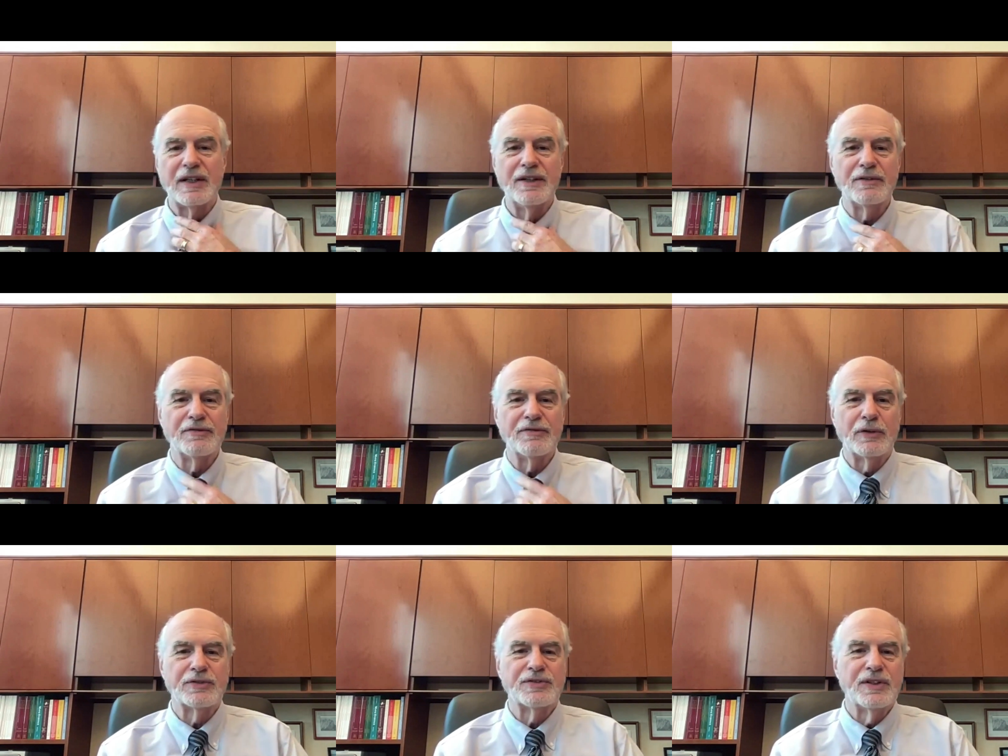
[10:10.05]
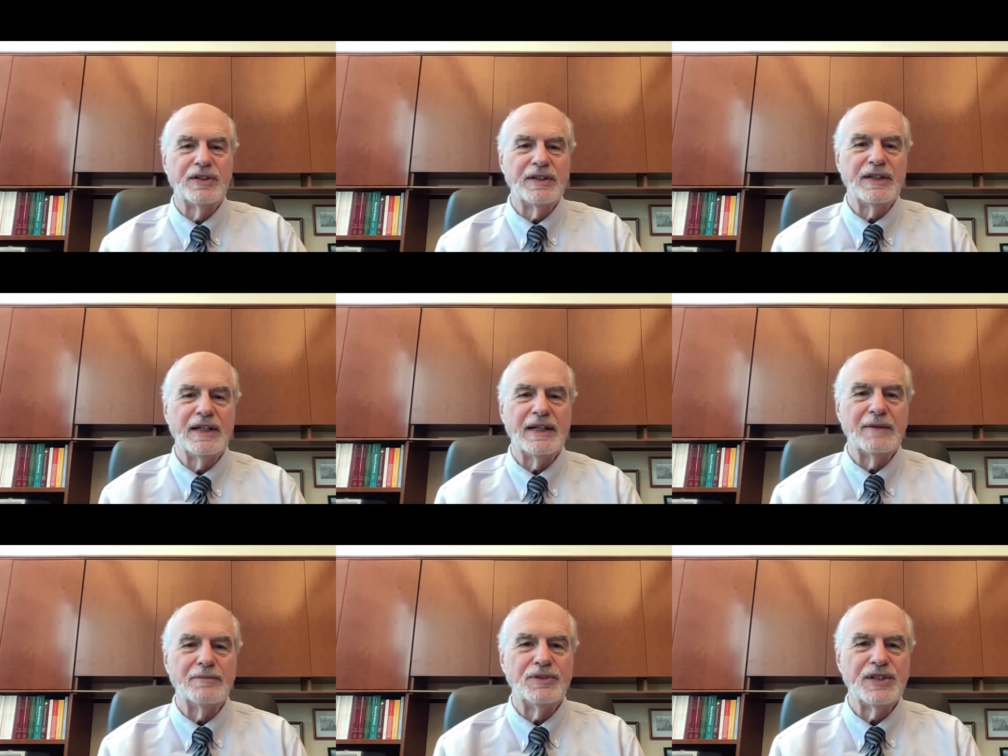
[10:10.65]
and the folks at the
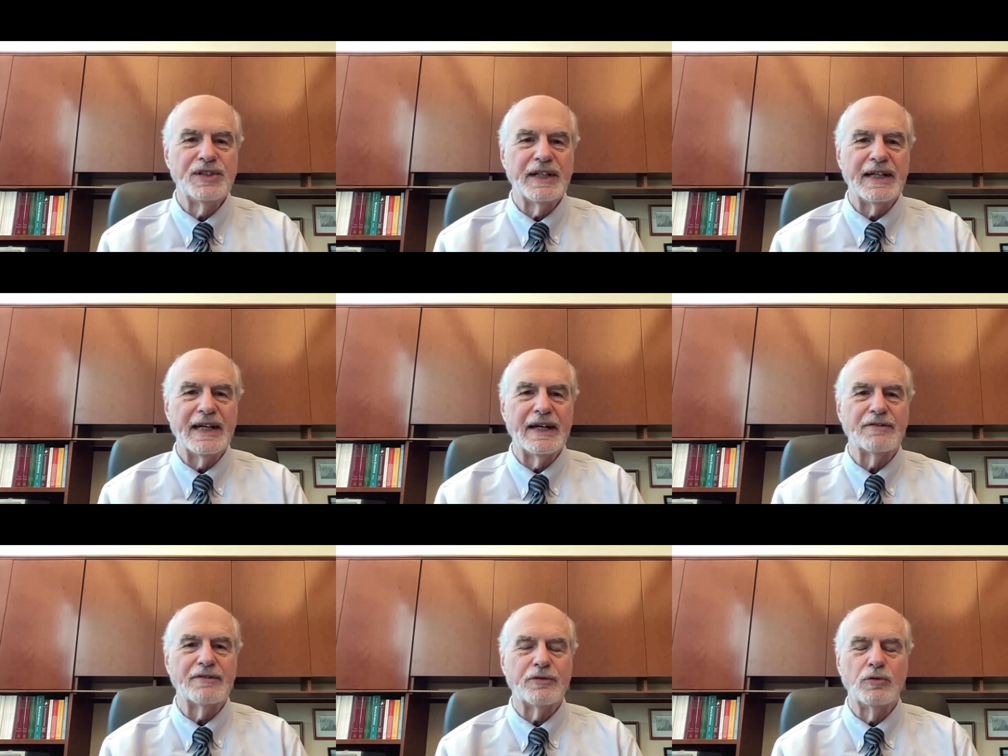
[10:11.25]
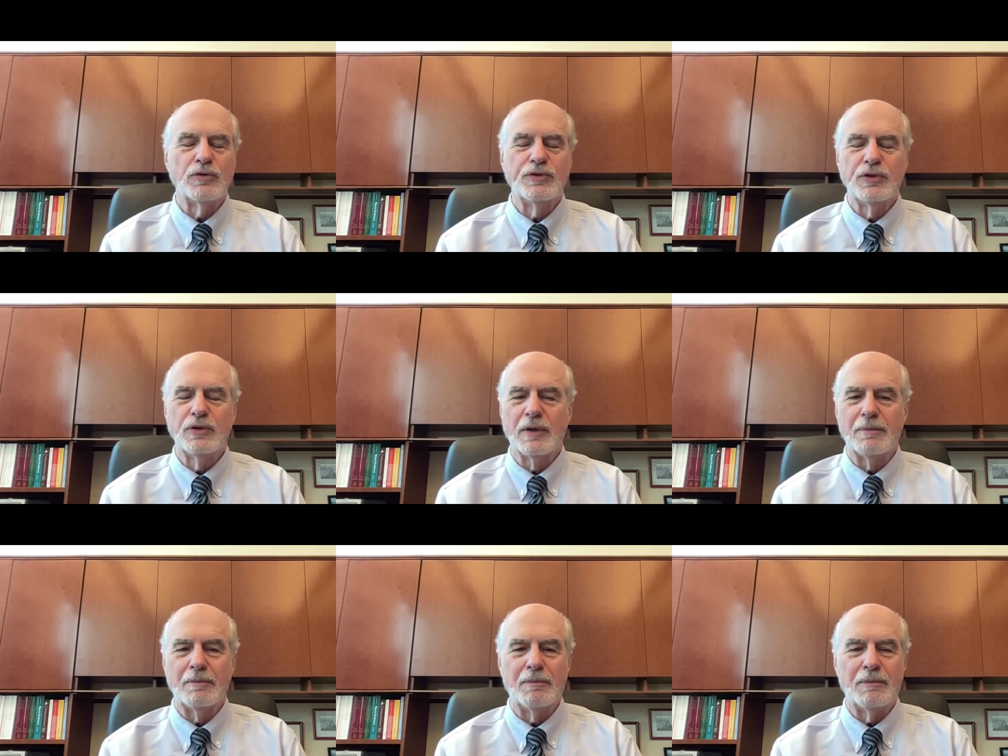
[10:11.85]
MJF who
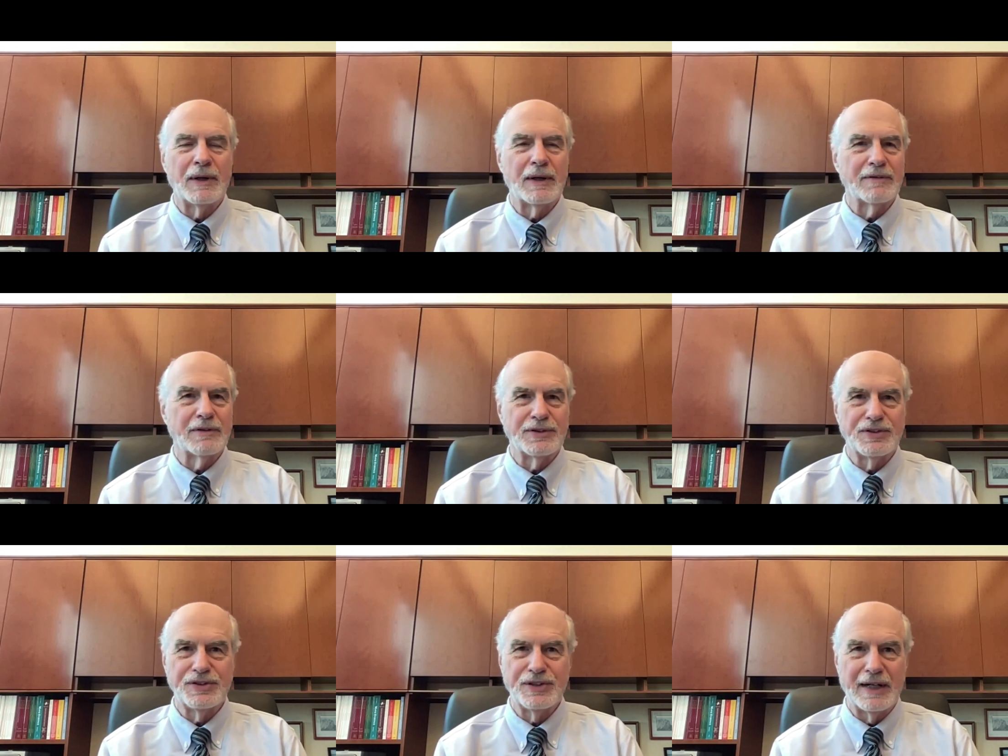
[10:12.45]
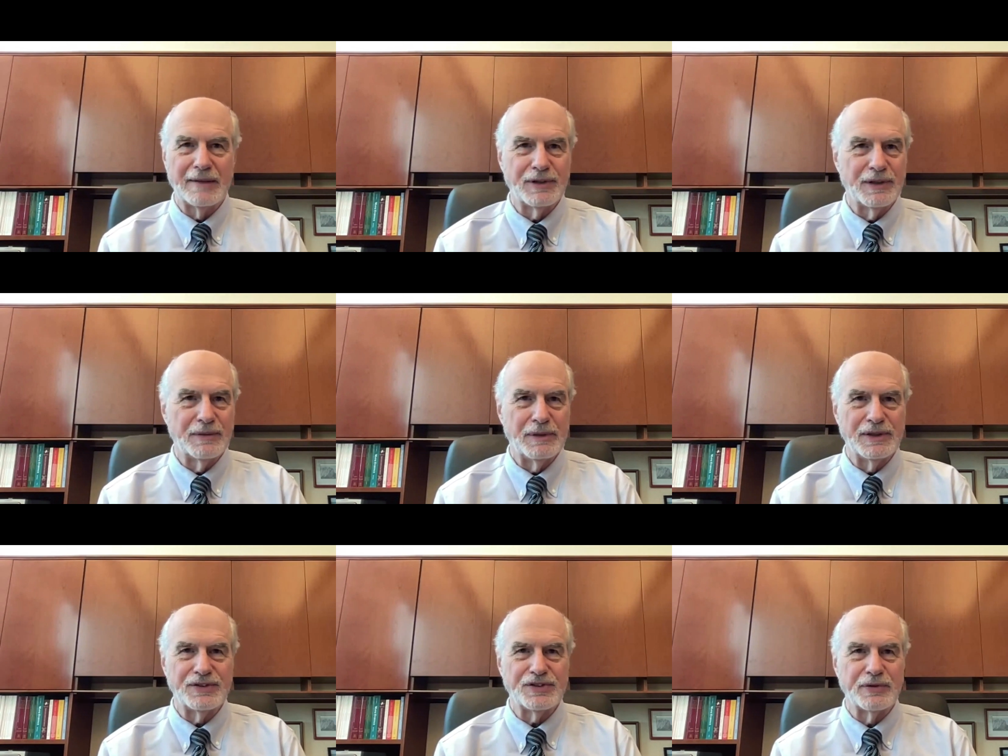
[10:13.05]
do a marvelous job at
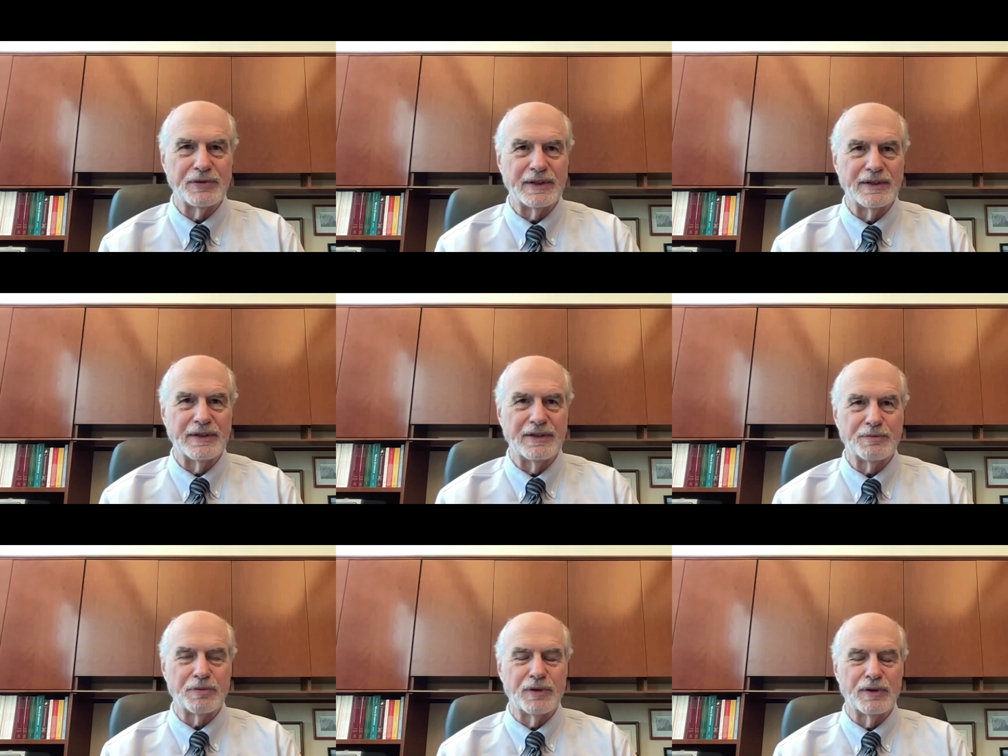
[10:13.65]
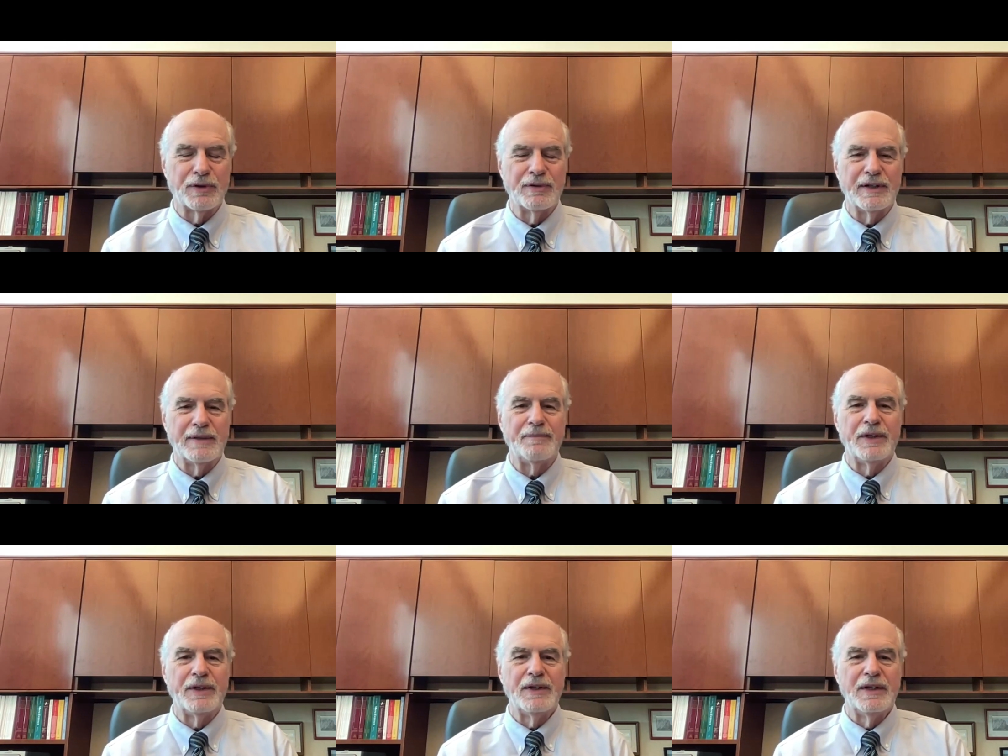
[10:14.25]
administering this
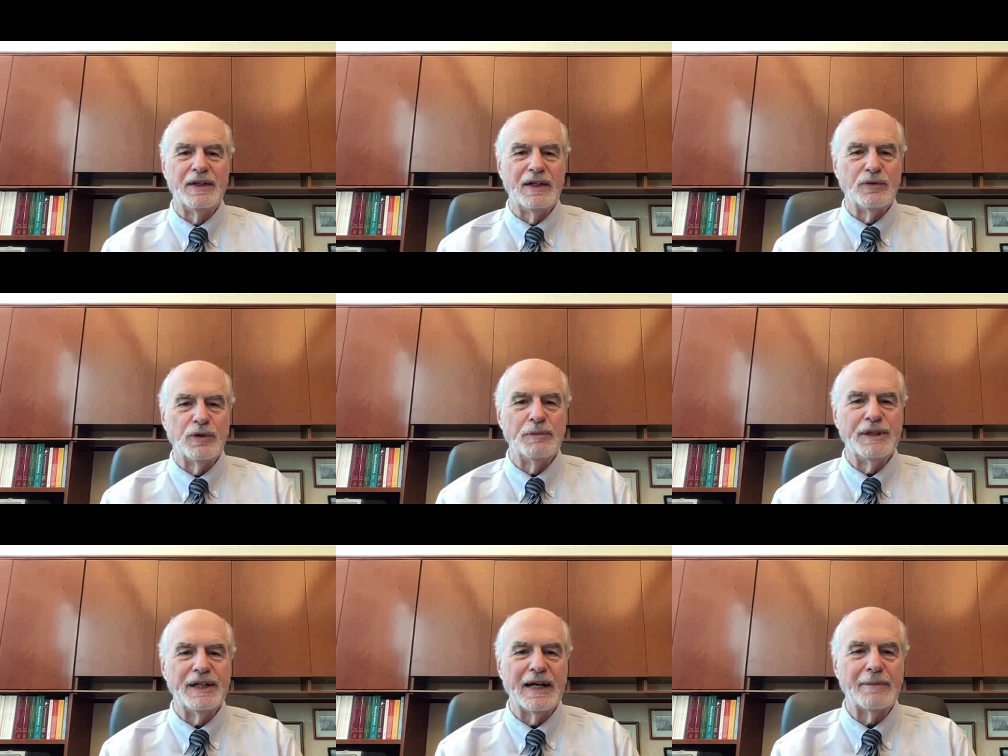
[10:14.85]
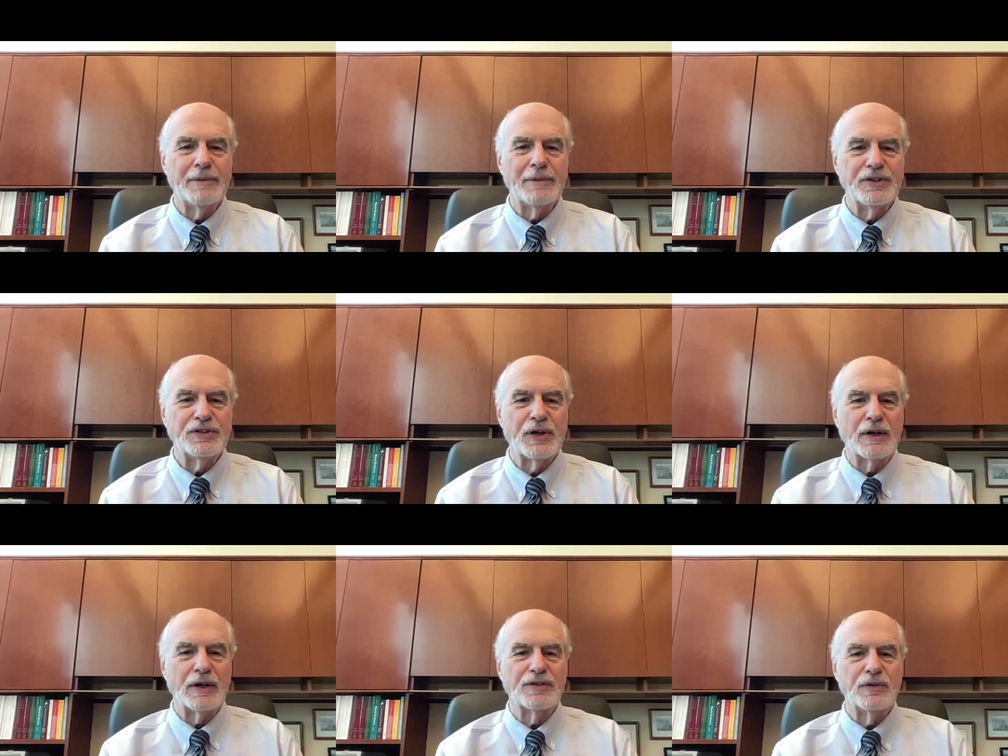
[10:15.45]
program would be happy to
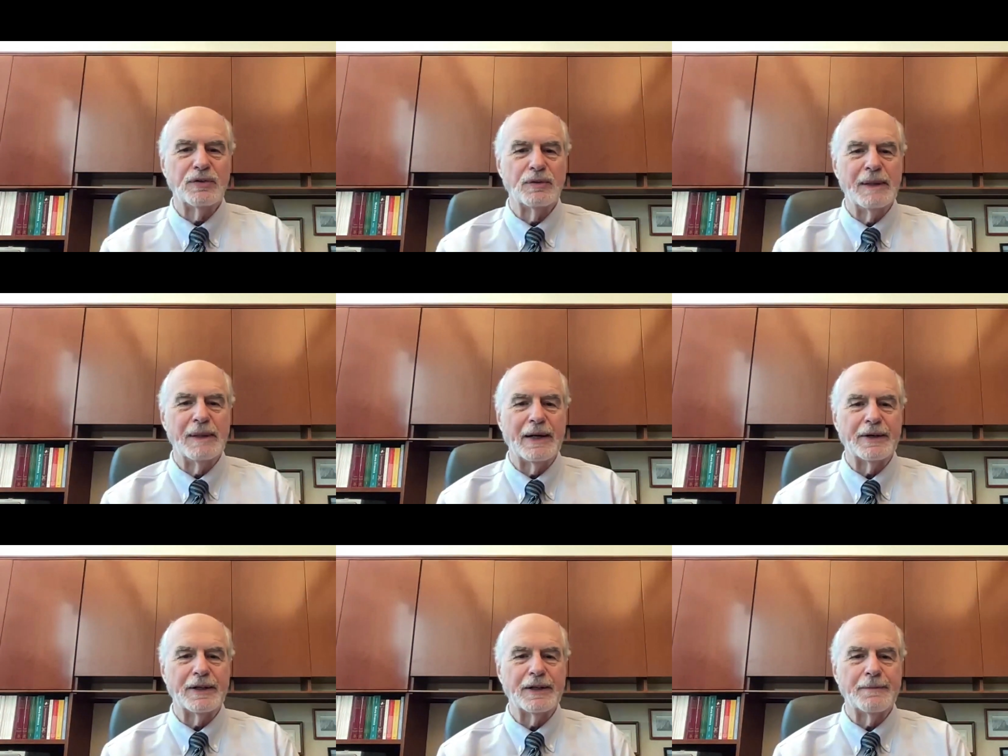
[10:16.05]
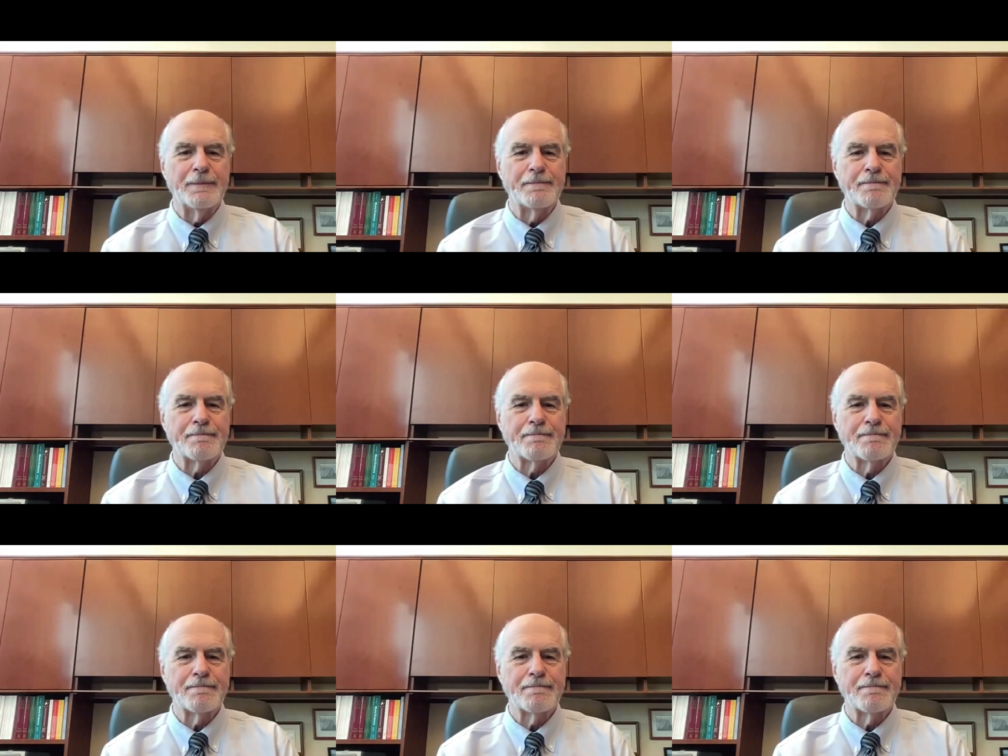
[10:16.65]
talk to you about it.